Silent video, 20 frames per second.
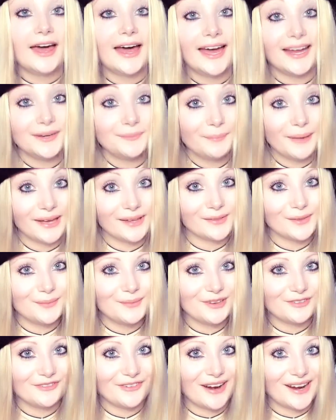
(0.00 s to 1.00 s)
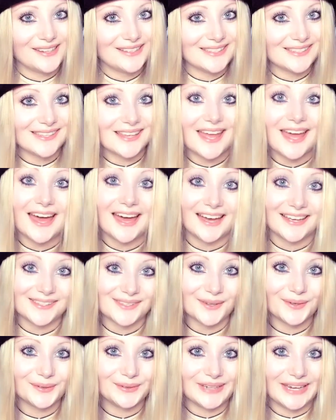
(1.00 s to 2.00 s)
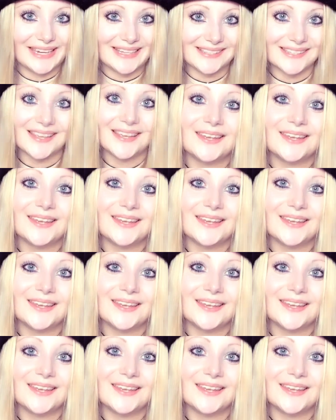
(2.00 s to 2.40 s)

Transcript: and my gloomy friends, as always.